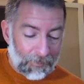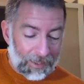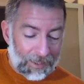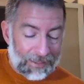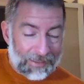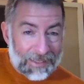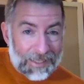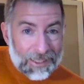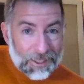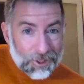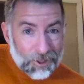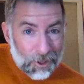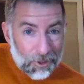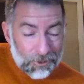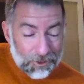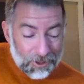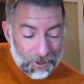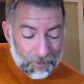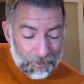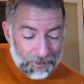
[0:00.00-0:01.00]
And then he
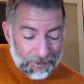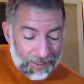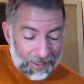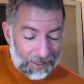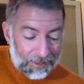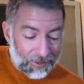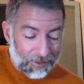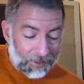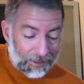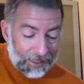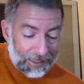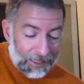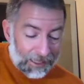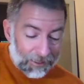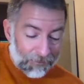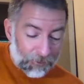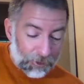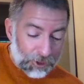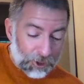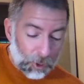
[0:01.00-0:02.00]
shows them his hands. And then again
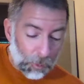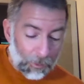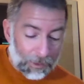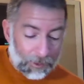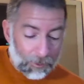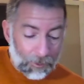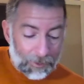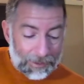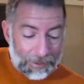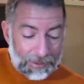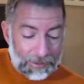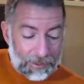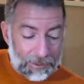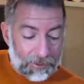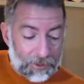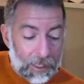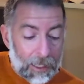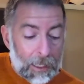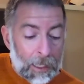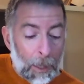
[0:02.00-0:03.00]
in verse 21, he
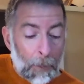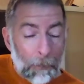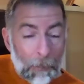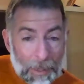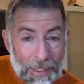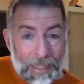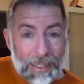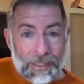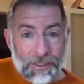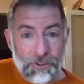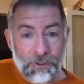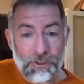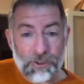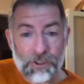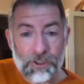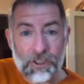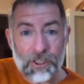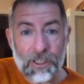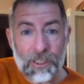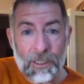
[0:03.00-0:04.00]
says,
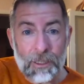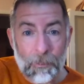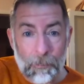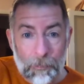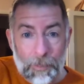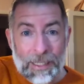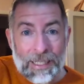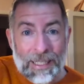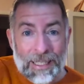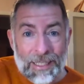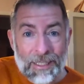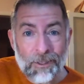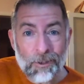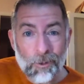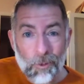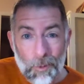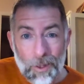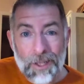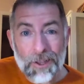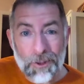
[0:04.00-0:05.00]
peace be
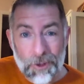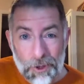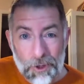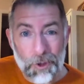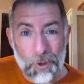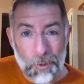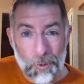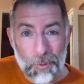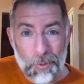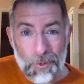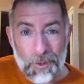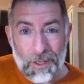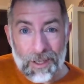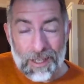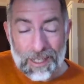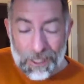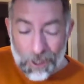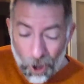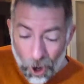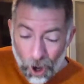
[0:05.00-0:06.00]
with you.
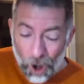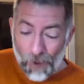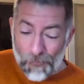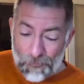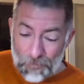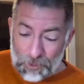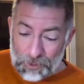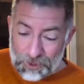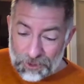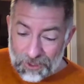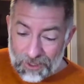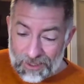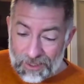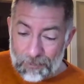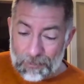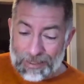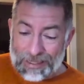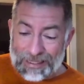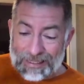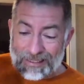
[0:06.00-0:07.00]
He offers to
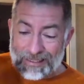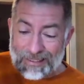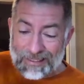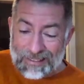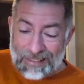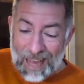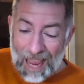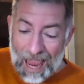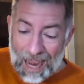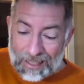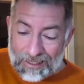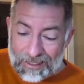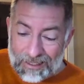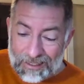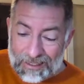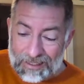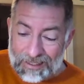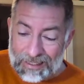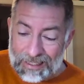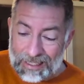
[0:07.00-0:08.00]
them the exact
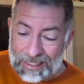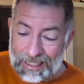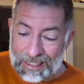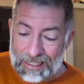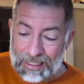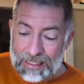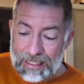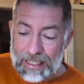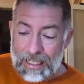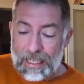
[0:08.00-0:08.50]
thing